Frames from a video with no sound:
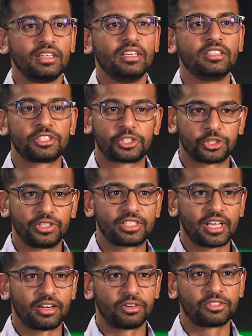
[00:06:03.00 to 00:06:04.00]
Industry
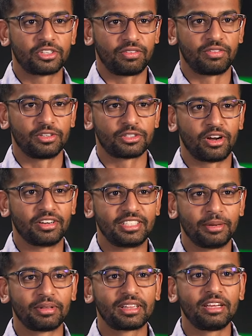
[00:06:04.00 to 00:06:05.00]
standard servers are
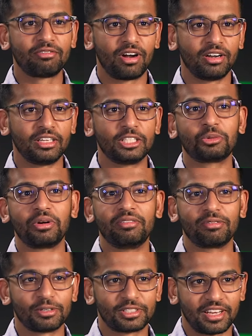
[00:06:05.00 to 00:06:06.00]
typically running
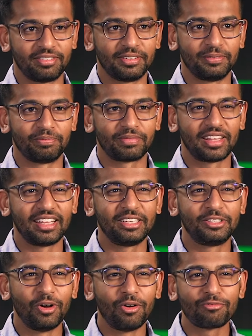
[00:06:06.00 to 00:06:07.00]
24/7, and they
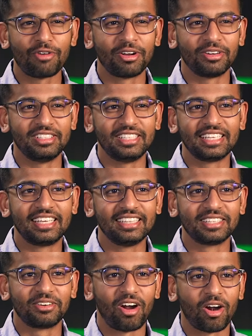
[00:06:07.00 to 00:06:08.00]
don't run on dinky
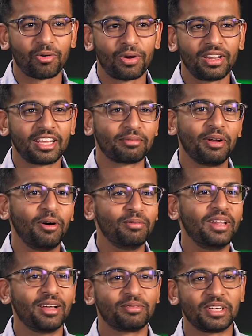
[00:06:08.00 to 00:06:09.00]
little hardware like my home
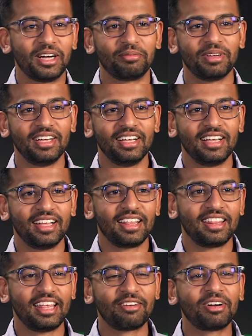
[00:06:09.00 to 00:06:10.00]
laptop.
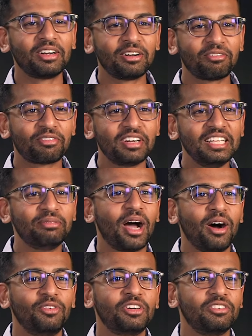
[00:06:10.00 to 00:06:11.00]
They run on a really
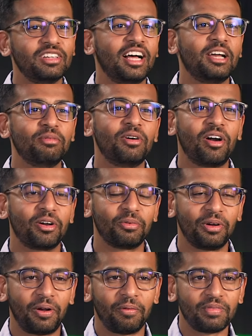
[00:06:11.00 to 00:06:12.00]
powerful and reliable
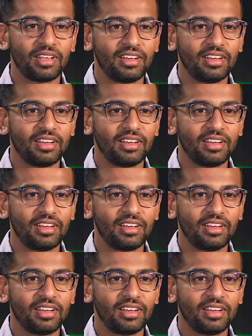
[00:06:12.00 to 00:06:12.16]
hardware.